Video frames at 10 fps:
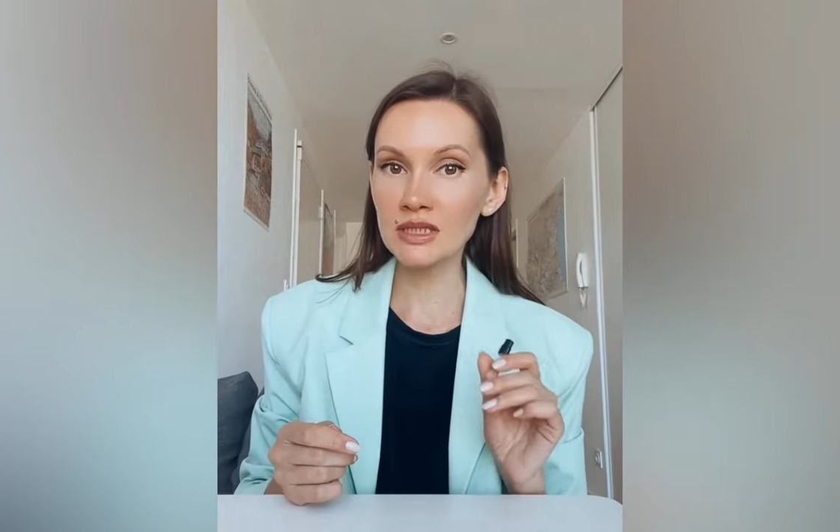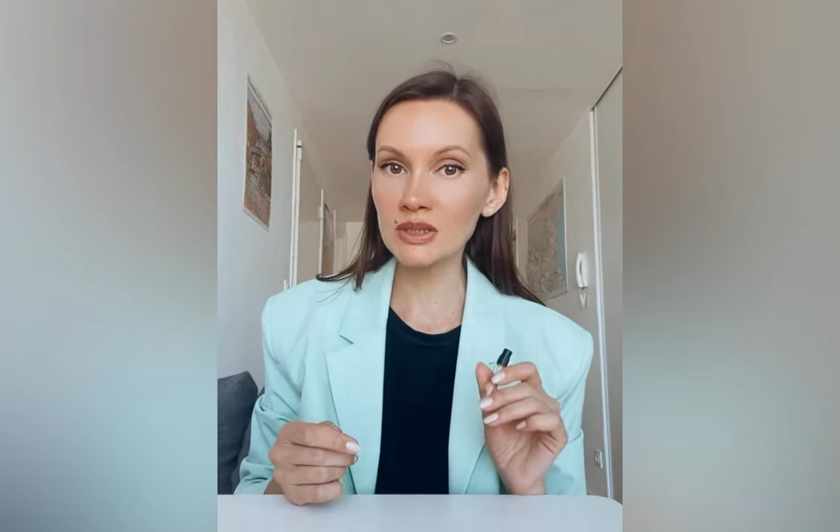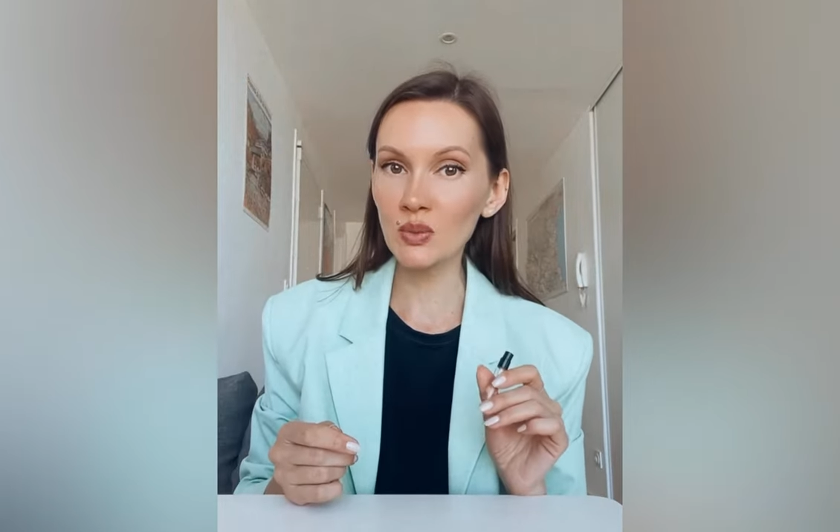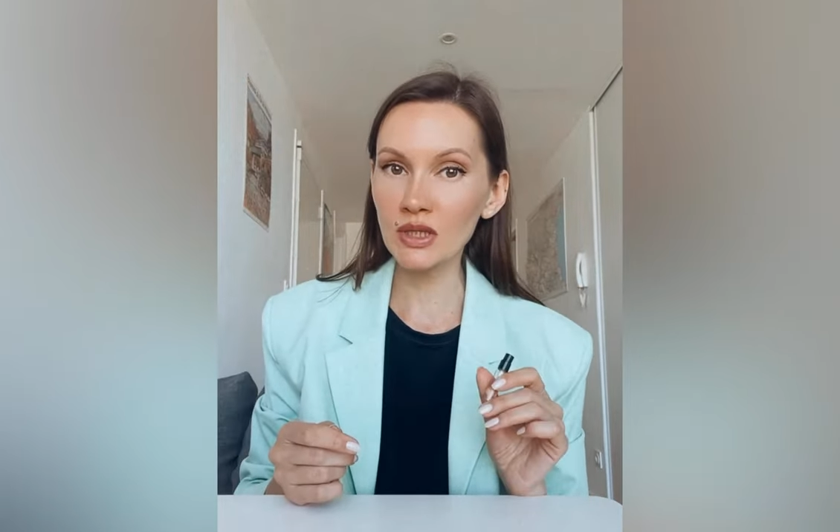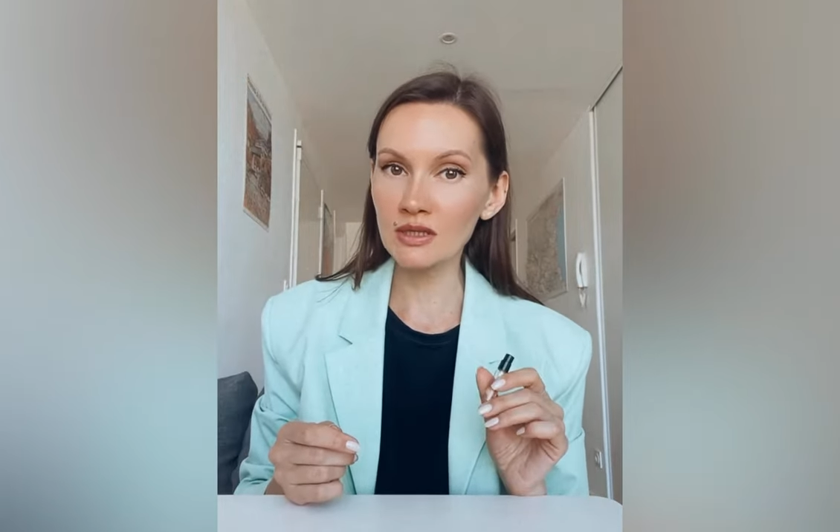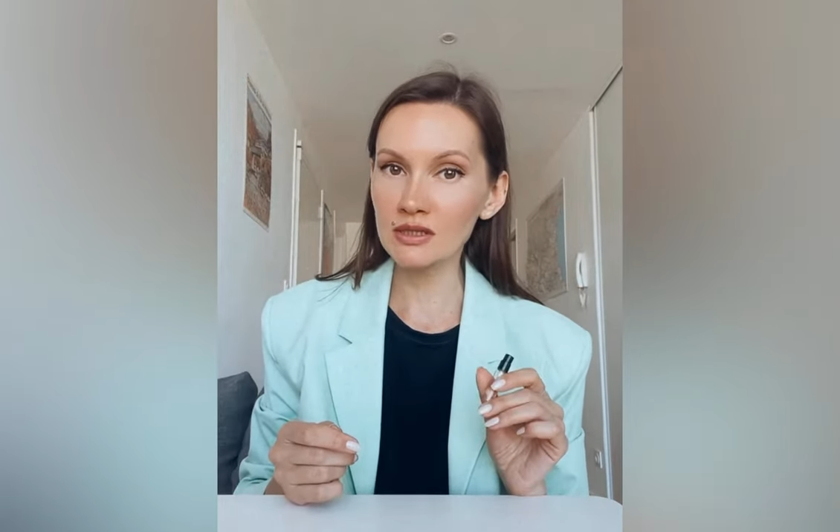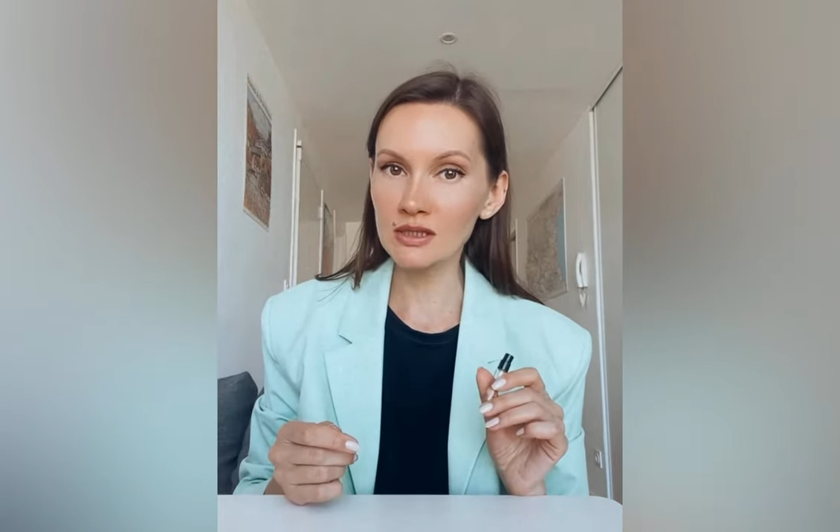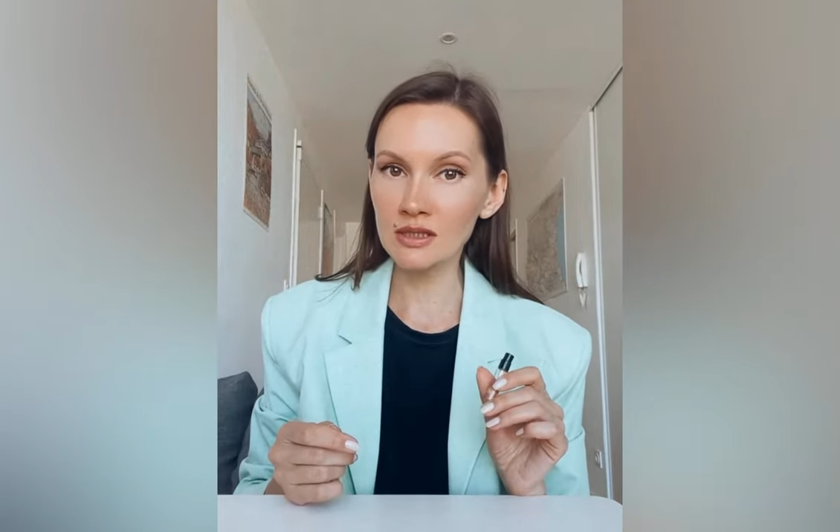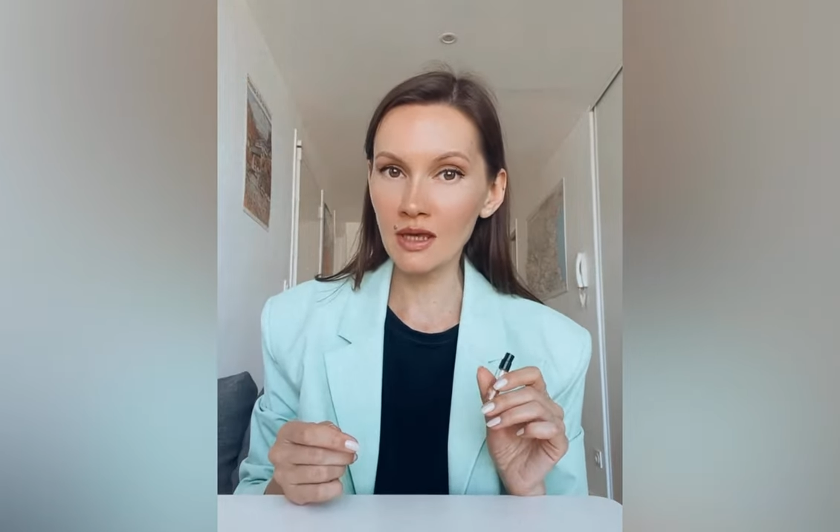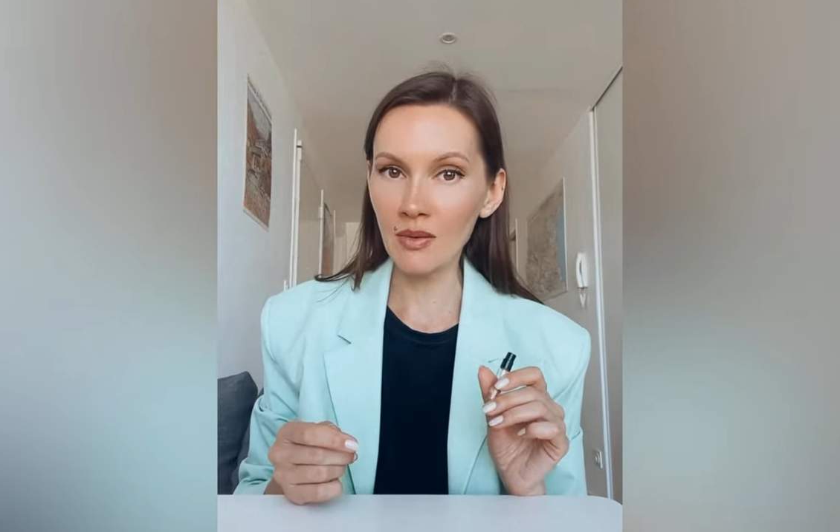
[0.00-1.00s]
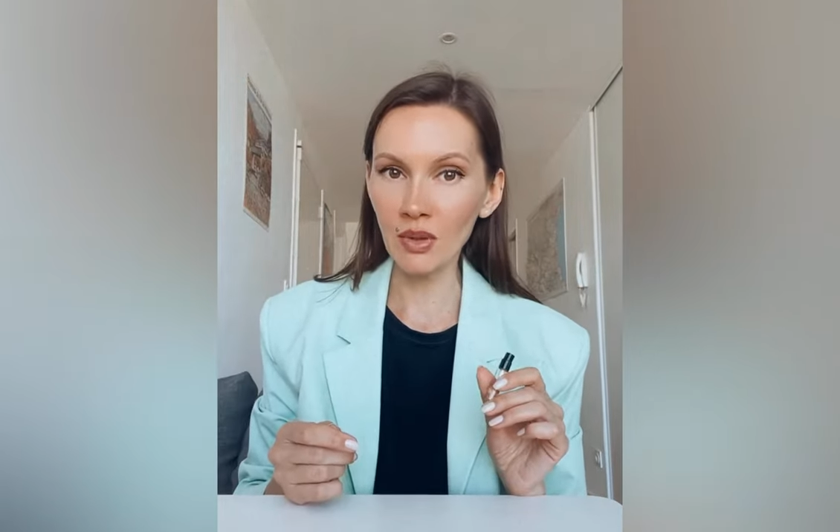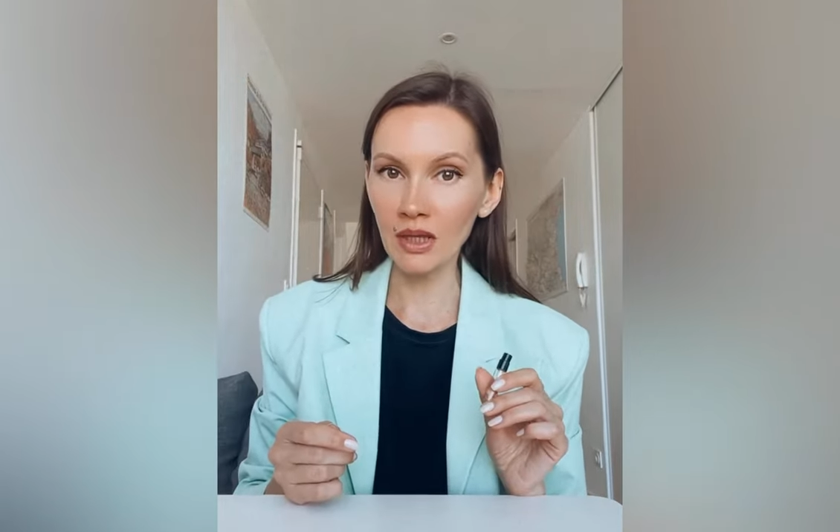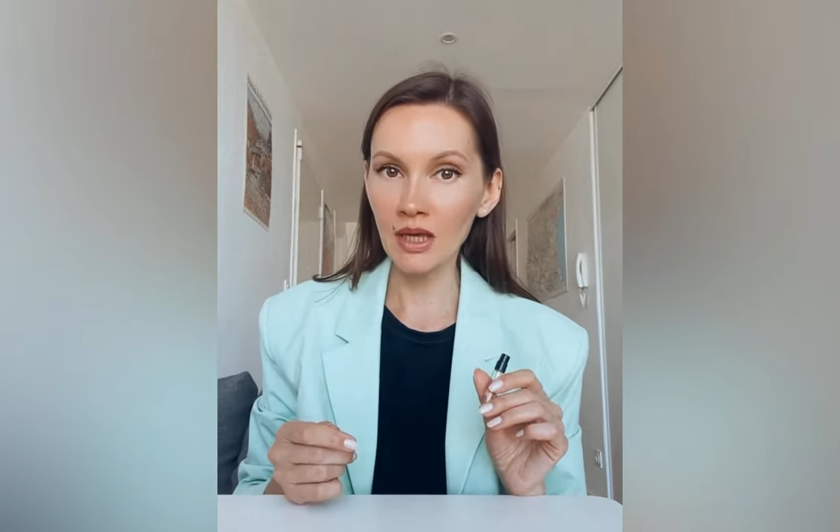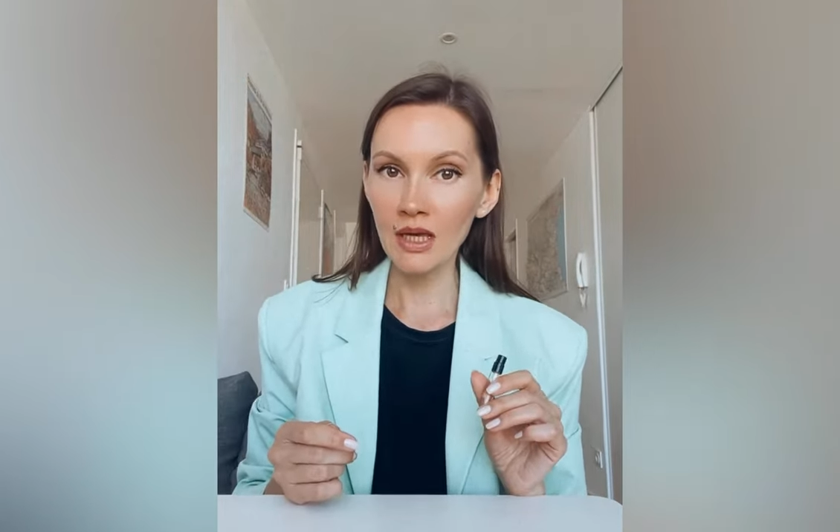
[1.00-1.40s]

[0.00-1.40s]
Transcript: sweetness is coming,